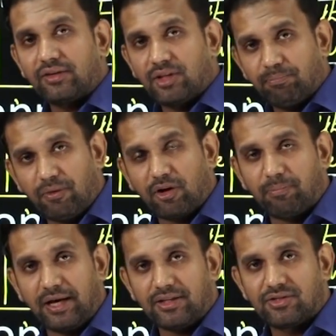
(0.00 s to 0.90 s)
some power
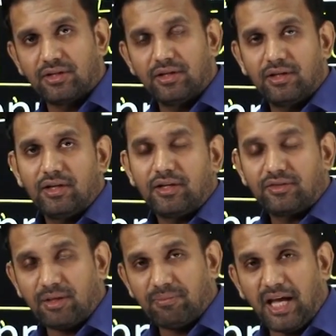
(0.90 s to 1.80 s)
plants,
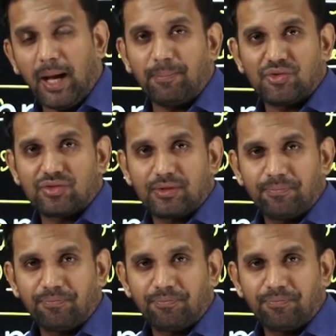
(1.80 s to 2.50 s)
some dams,